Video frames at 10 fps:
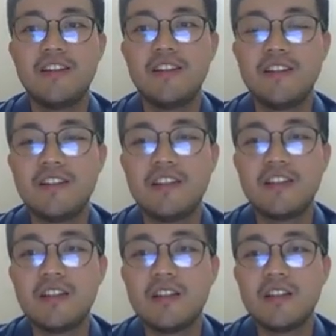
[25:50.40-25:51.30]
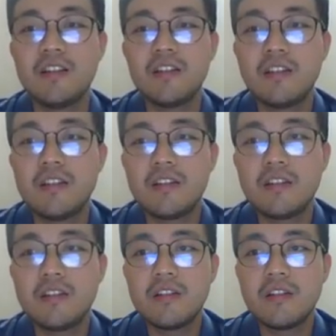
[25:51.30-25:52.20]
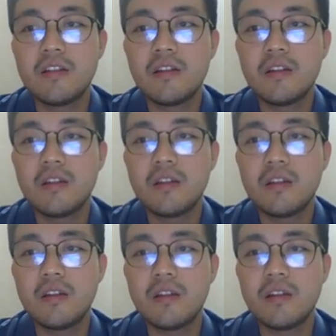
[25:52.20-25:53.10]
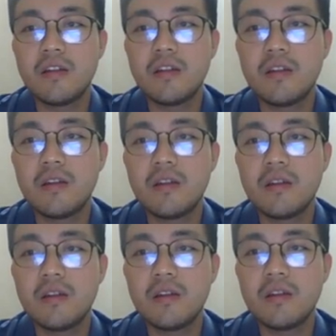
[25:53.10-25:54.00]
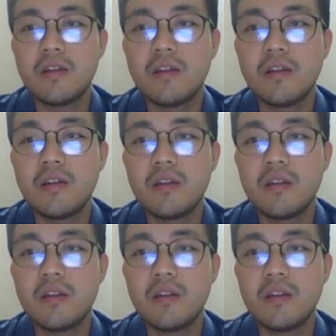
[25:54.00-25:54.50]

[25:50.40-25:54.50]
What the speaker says: Nobody speaks.